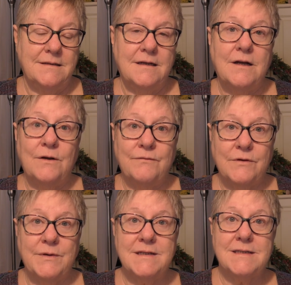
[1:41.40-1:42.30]
A
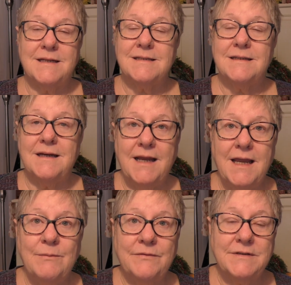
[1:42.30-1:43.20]
confluence, that's the
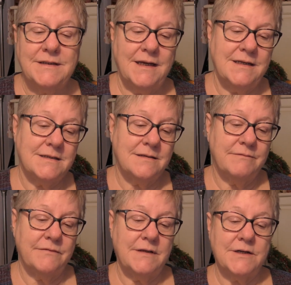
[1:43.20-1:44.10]
name of today's
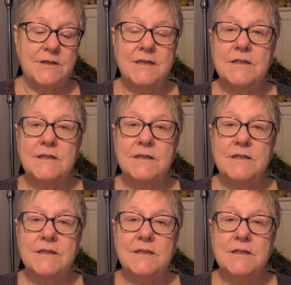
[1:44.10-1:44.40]
reflection,